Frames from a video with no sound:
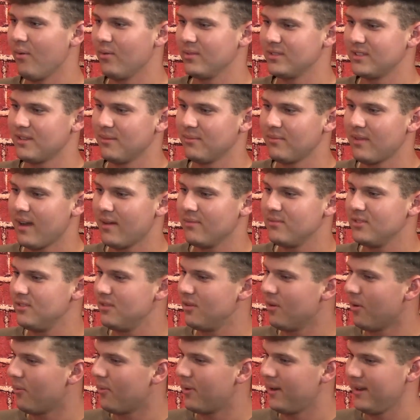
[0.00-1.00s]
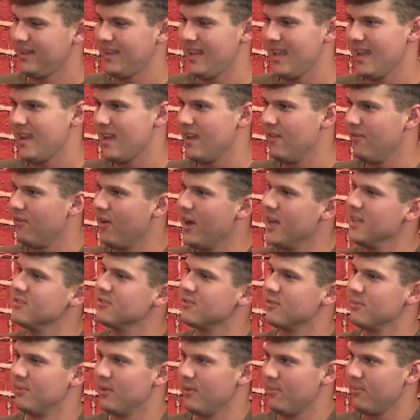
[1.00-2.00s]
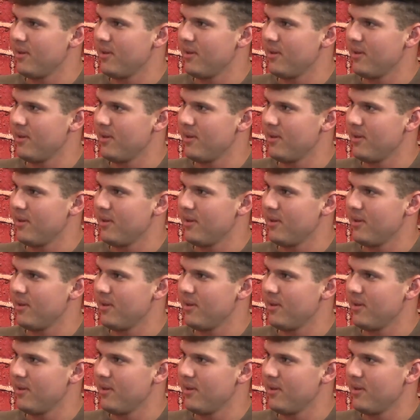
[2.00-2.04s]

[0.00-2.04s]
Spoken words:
sometimes you don't want to take advice from the